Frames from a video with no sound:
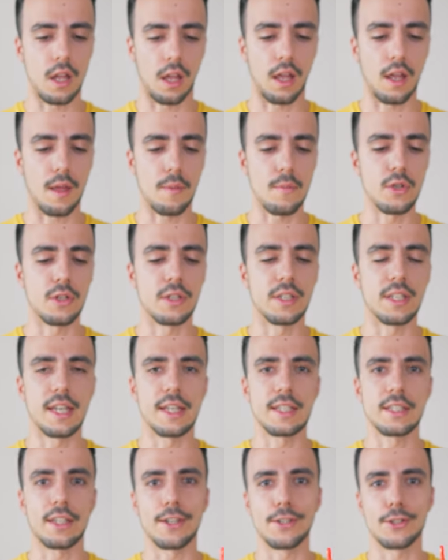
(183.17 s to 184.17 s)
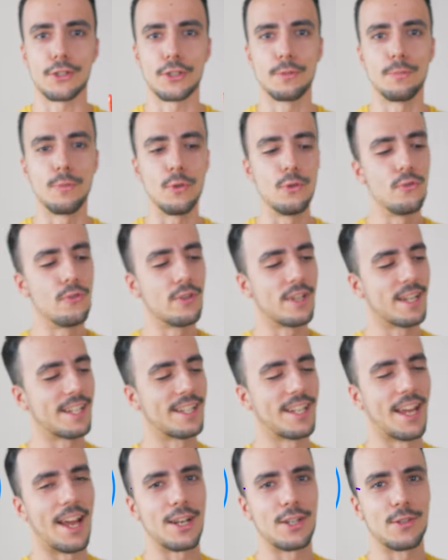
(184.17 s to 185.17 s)
Um, you can get kind of spoon
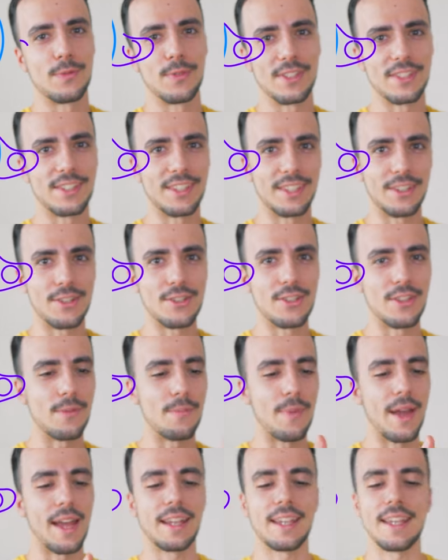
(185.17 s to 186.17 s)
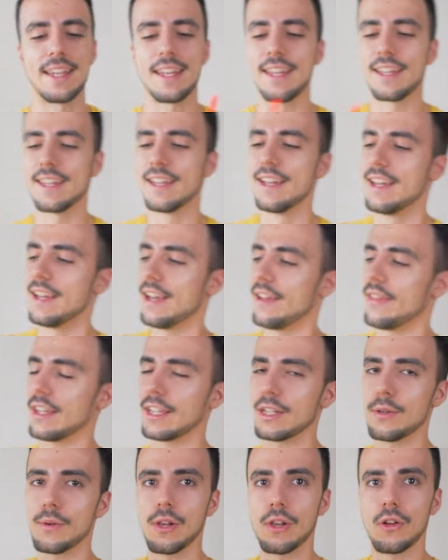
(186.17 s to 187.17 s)
attachments that go to the back here and
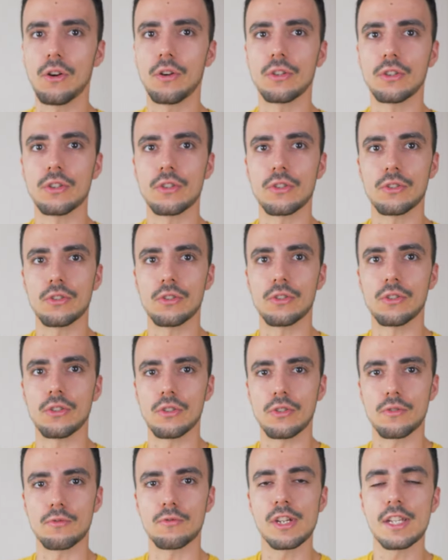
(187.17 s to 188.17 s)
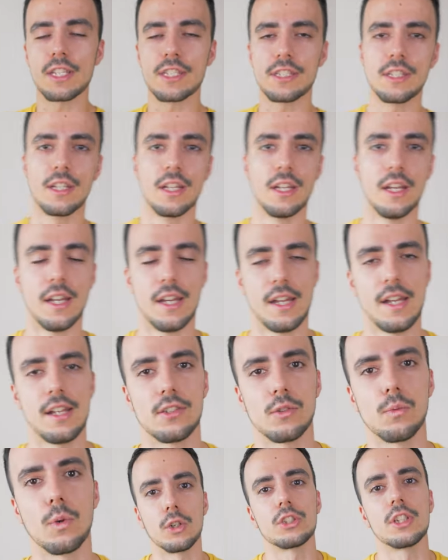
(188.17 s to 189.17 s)
they go along your, your wrist.
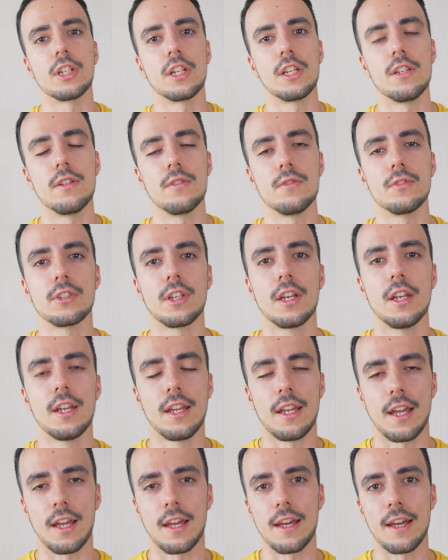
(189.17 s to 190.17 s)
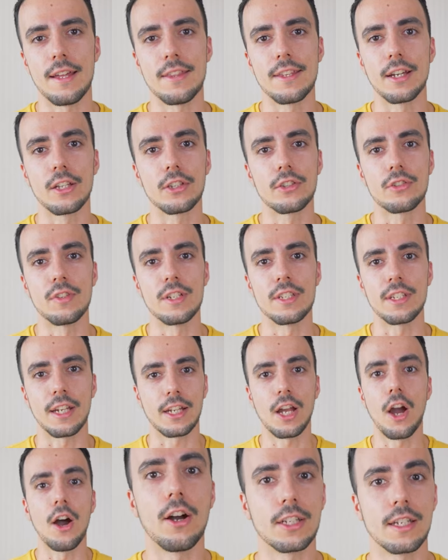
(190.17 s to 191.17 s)
So what should I use? Uh, and the answer is
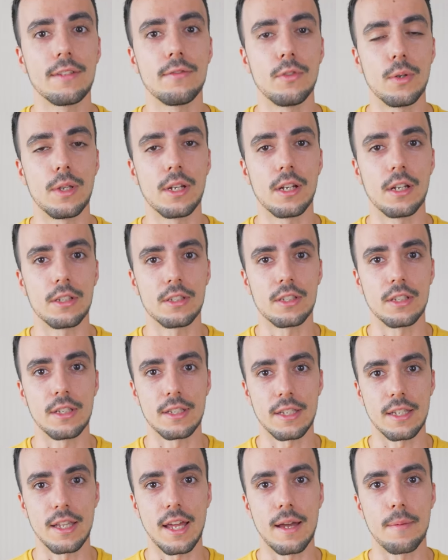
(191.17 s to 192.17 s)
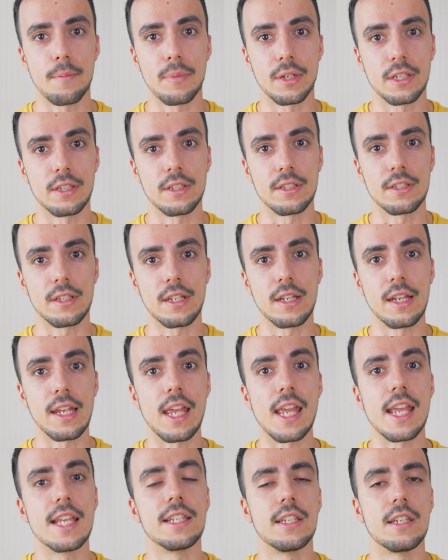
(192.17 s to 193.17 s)
I can't give you an answer to that because
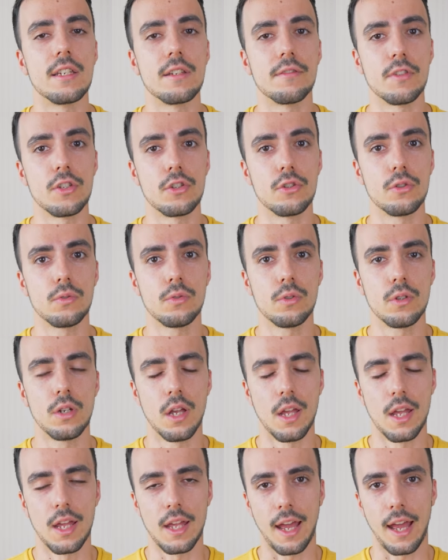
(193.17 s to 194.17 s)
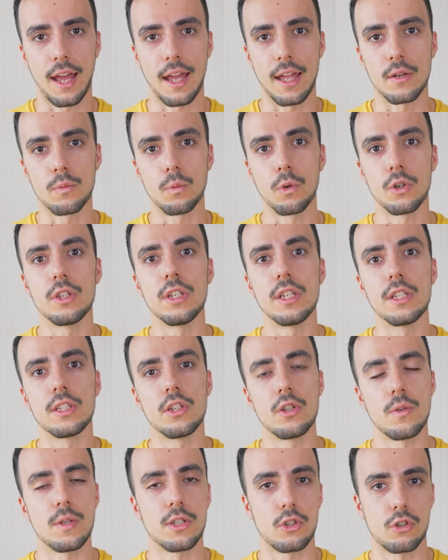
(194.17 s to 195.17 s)
it is individual and what you need
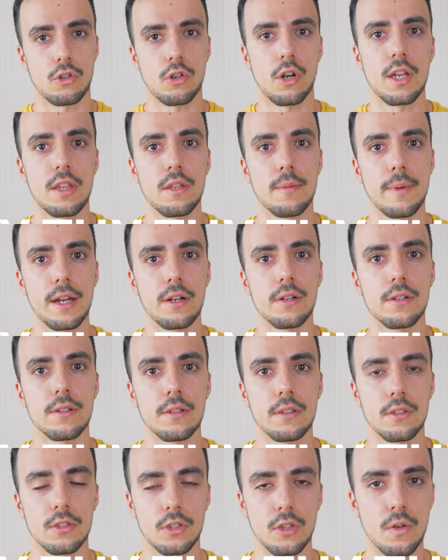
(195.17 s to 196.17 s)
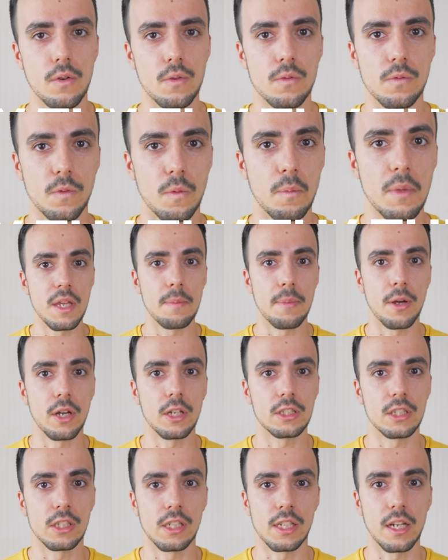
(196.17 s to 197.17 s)
to do is try them out. So for me
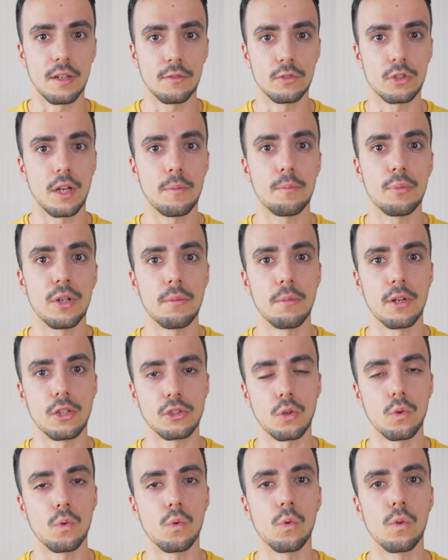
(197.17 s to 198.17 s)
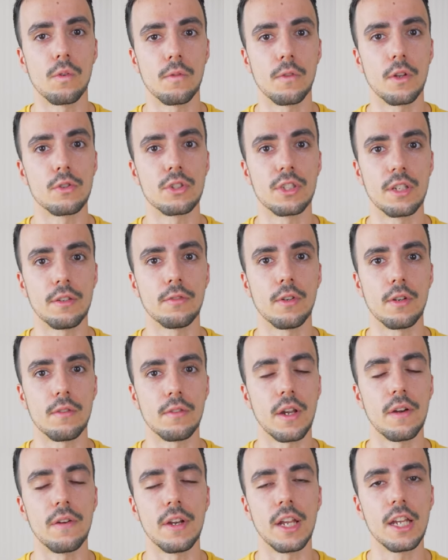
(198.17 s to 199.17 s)
personally, I've tried pretty much all of those different
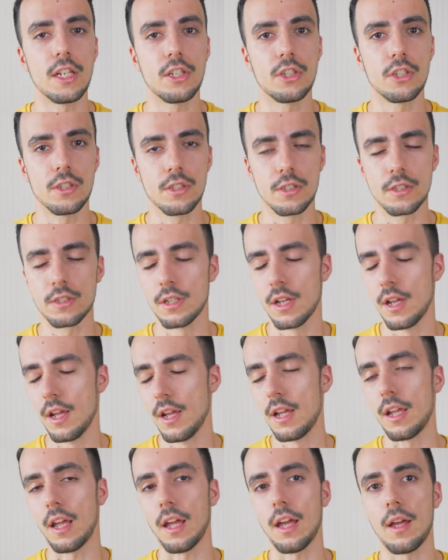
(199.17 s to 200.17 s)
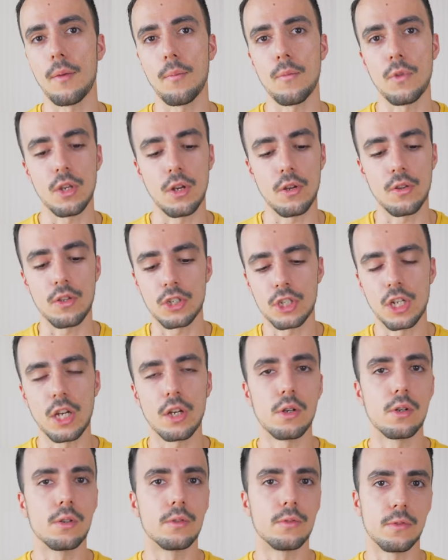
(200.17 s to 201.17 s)
variations um, you know, the
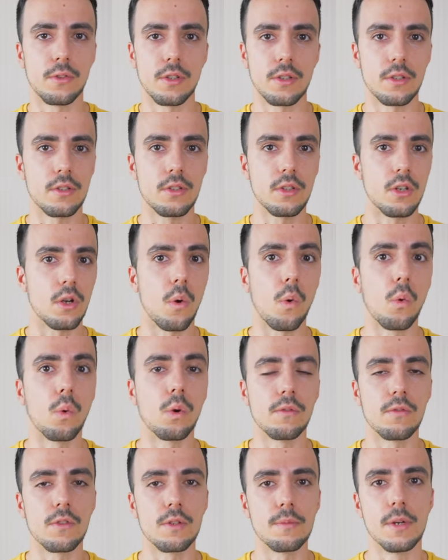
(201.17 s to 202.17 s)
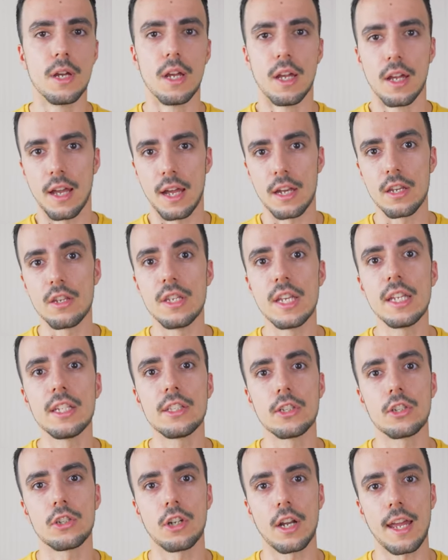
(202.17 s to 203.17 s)
shelf, the, you know, all of them, and you
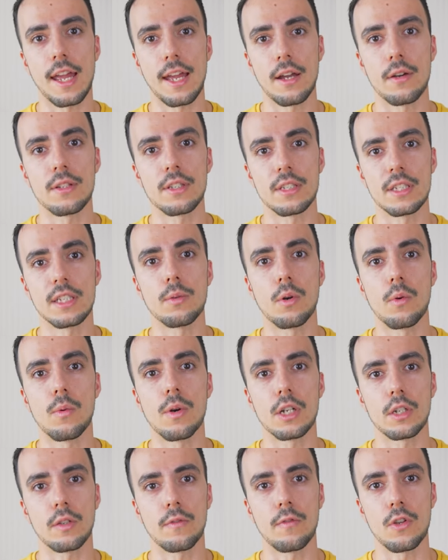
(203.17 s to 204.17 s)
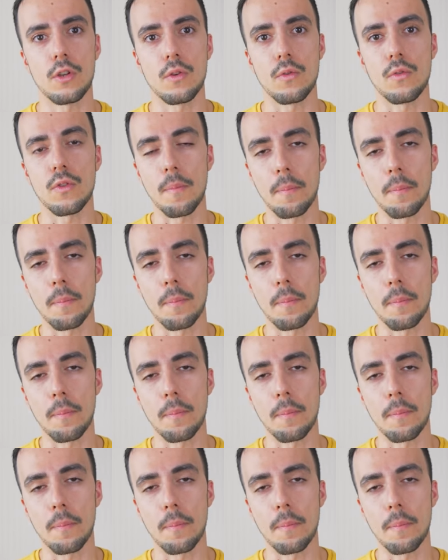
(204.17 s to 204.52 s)
need to try it out and see what works for you.